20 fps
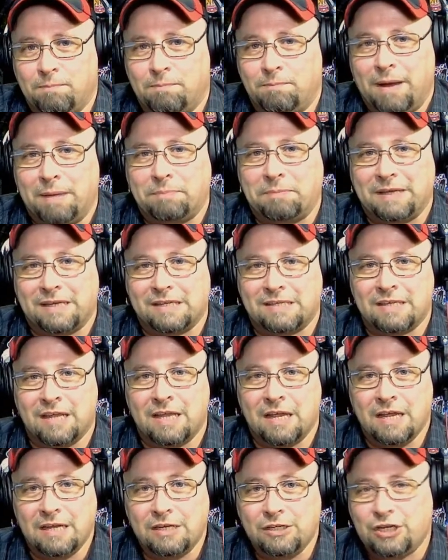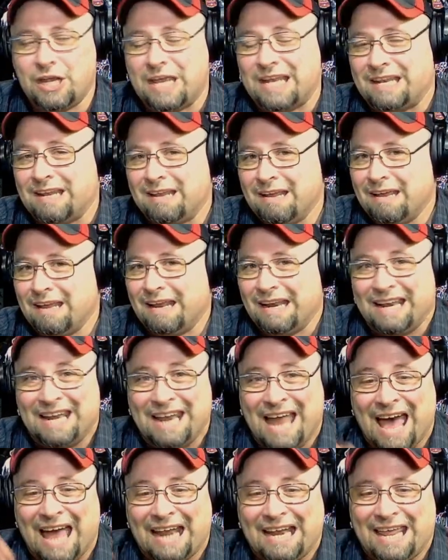bupkis, shit,
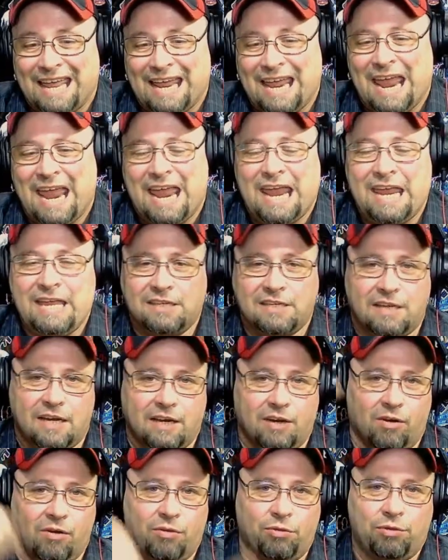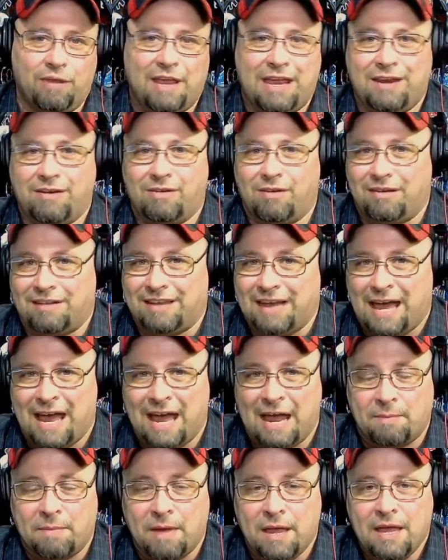not a single thin
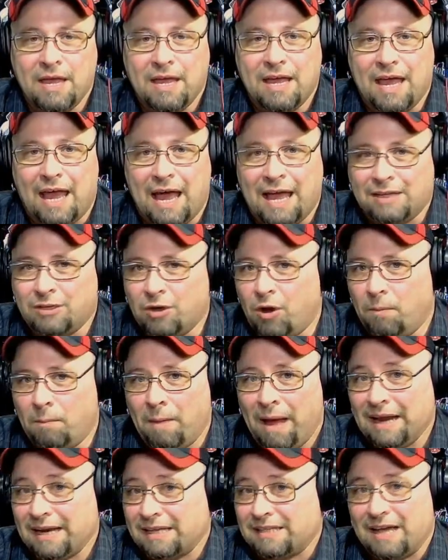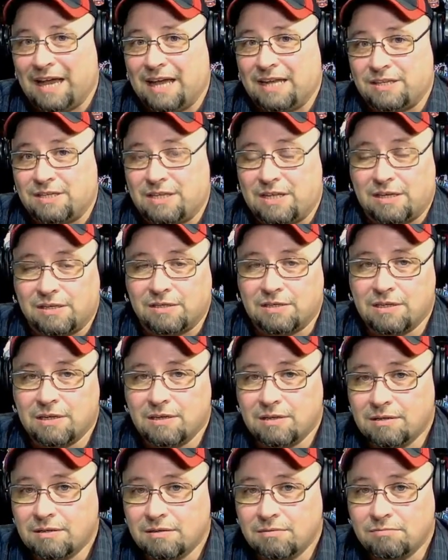dime. I don't monetize this.
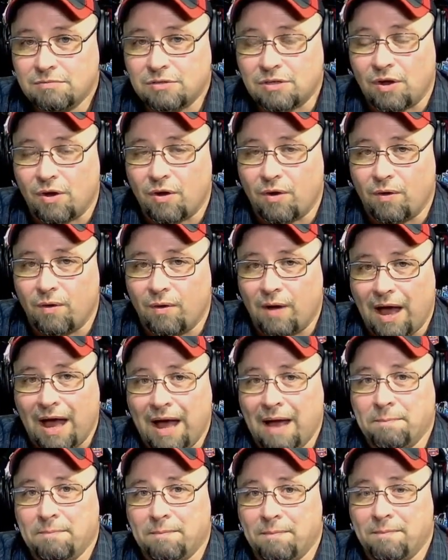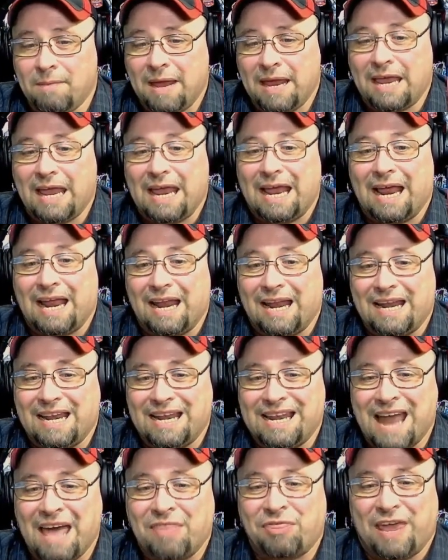So I'm making
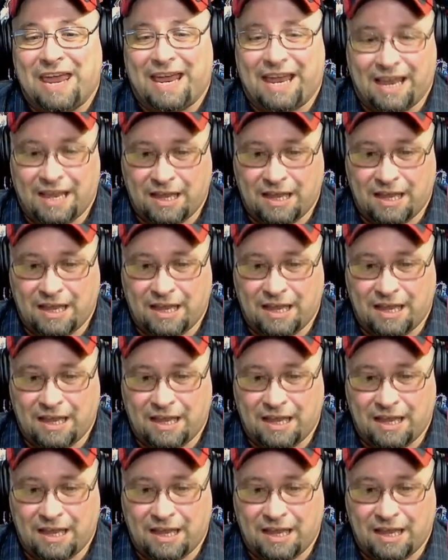nothing.